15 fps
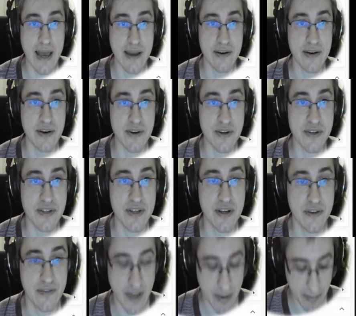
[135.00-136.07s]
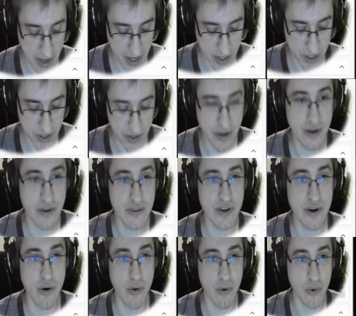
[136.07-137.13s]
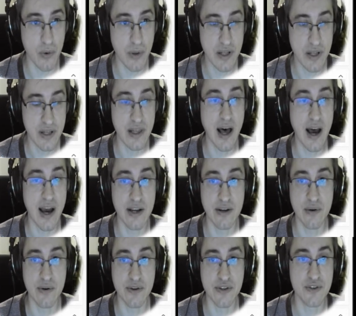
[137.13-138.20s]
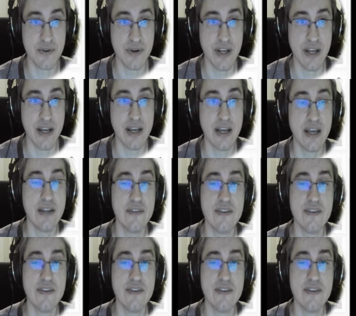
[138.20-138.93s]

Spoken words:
Anchors, they match the whole line or string.